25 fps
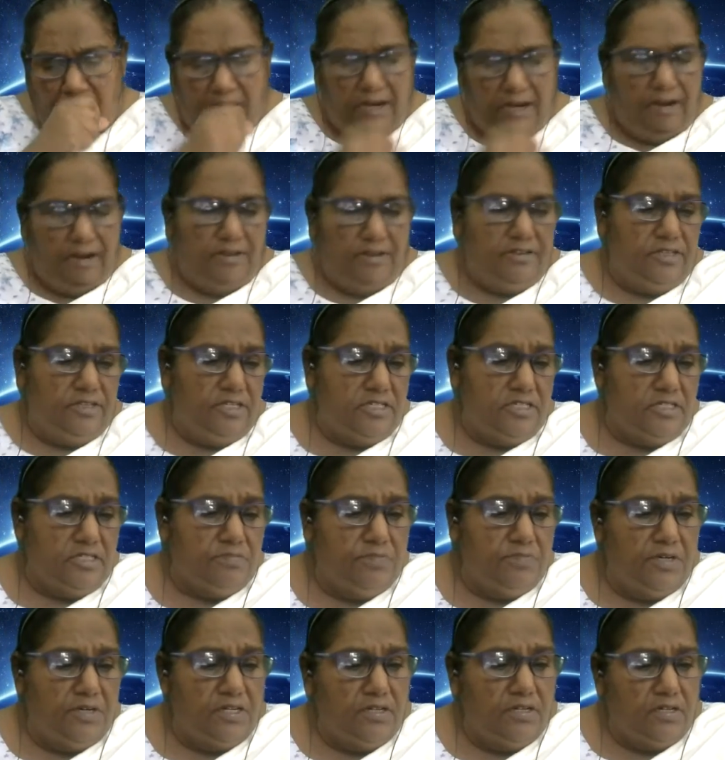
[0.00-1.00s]
Now,
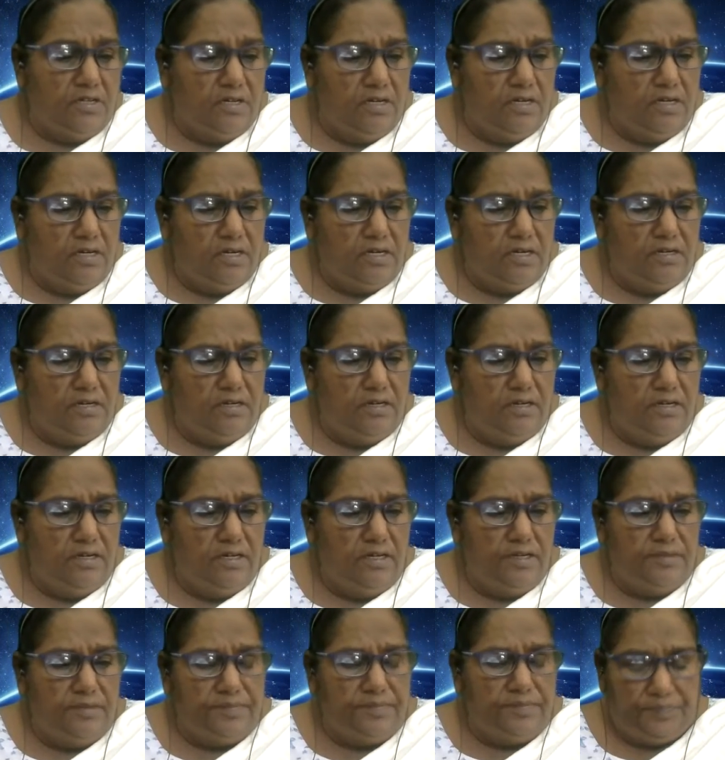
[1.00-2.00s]
this particular
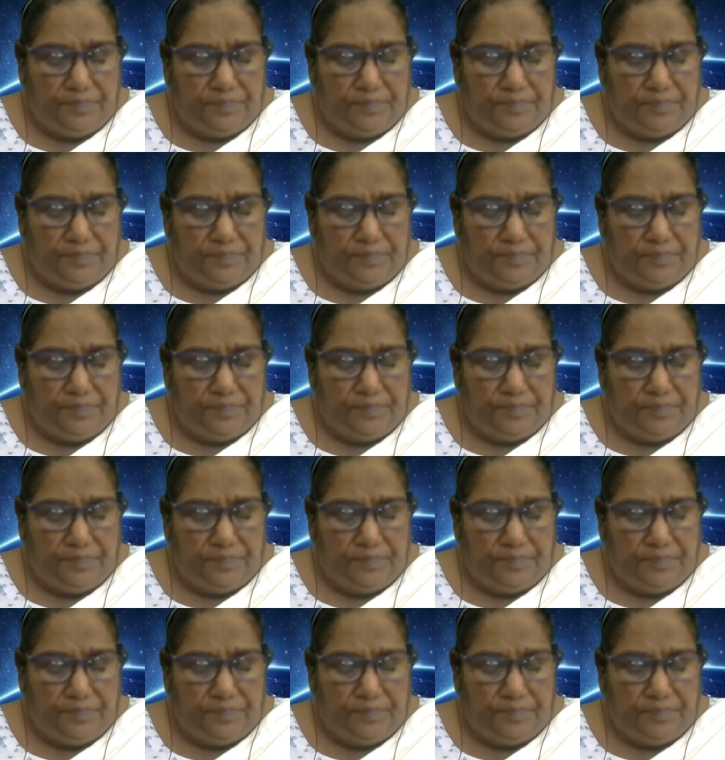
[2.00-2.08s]
girl,